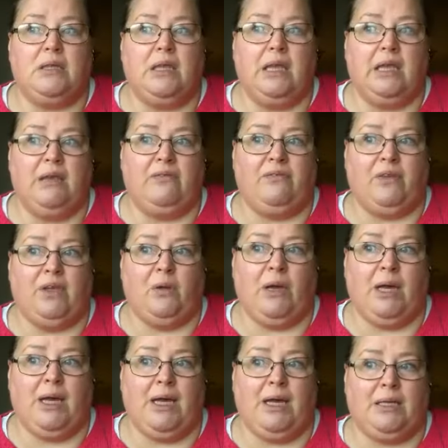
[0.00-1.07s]
If you
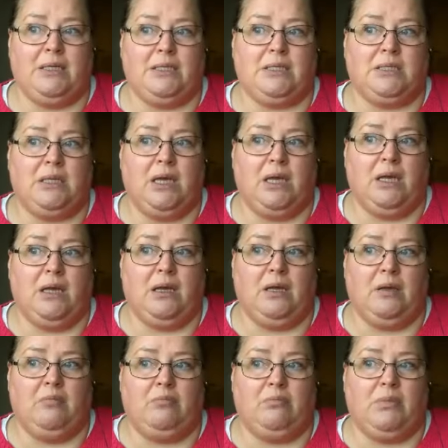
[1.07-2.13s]
had, I
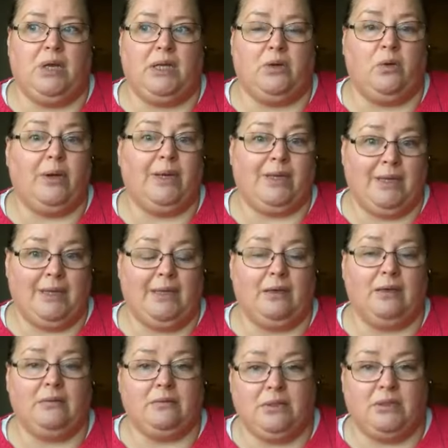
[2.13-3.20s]
know
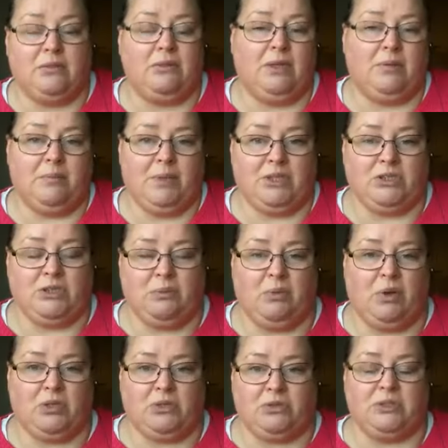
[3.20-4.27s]
IKEA, I don't like mentioning
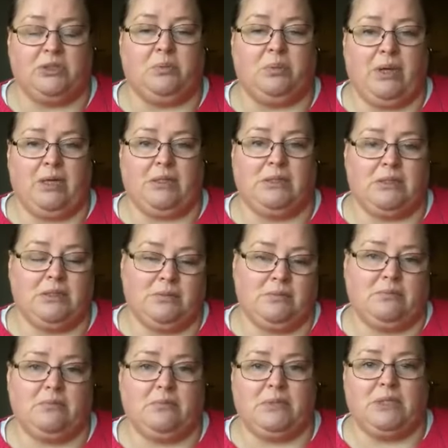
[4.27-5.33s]
products or brands,
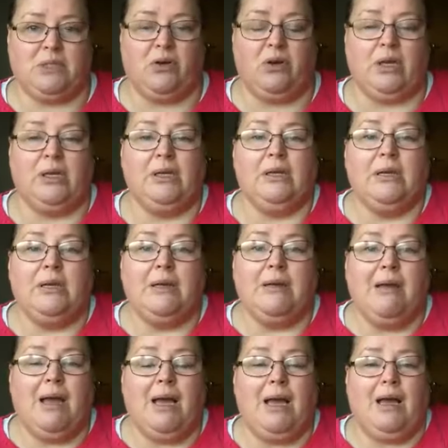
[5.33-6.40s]
sorry,
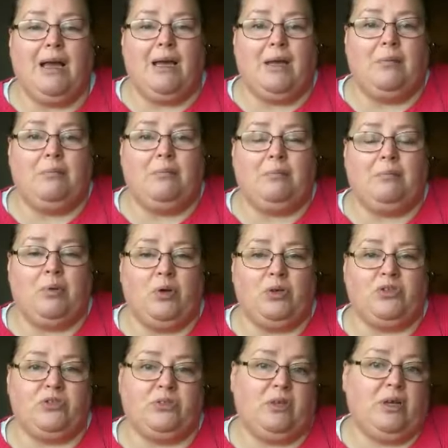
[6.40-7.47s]

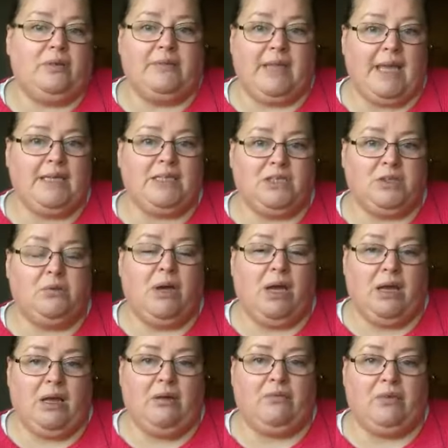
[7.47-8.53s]
but they do
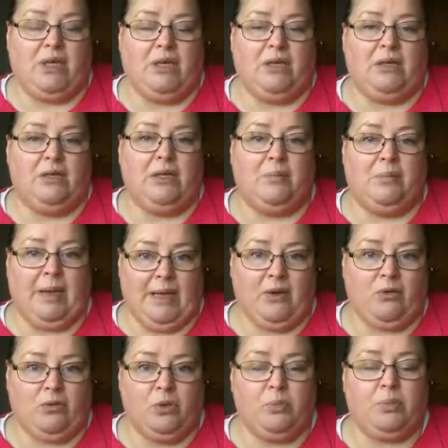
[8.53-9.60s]
have a play
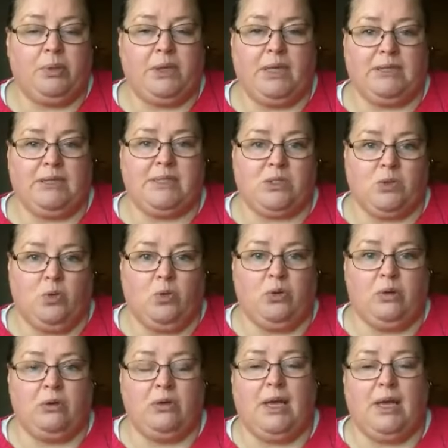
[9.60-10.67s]
group in
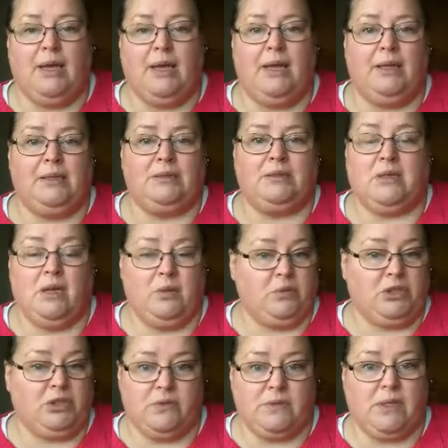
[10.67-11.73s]
store, and I would
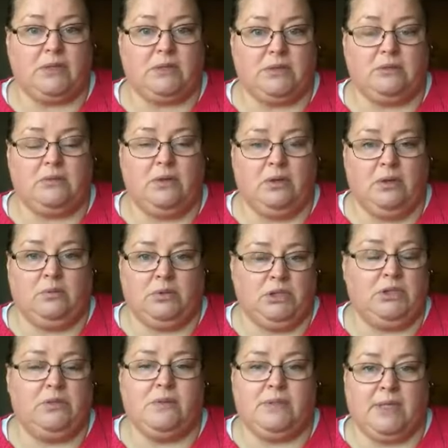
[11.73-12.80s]
use that. I would
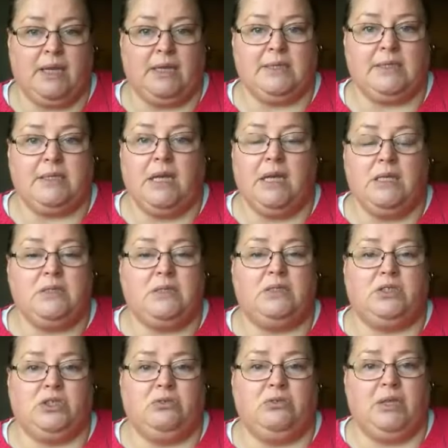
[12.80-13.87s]
use that so
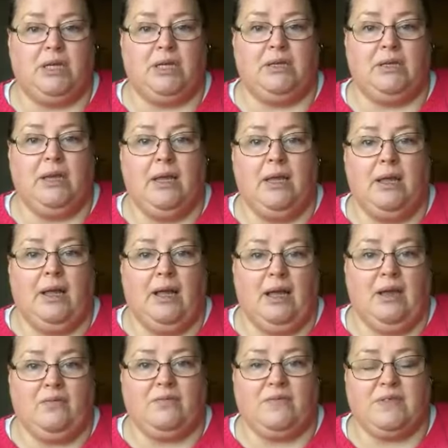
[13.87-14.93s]
that you can
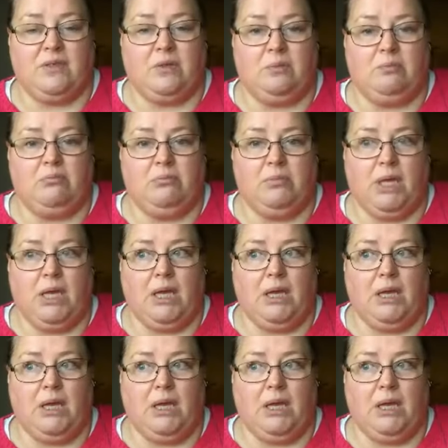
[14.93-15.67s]
have some,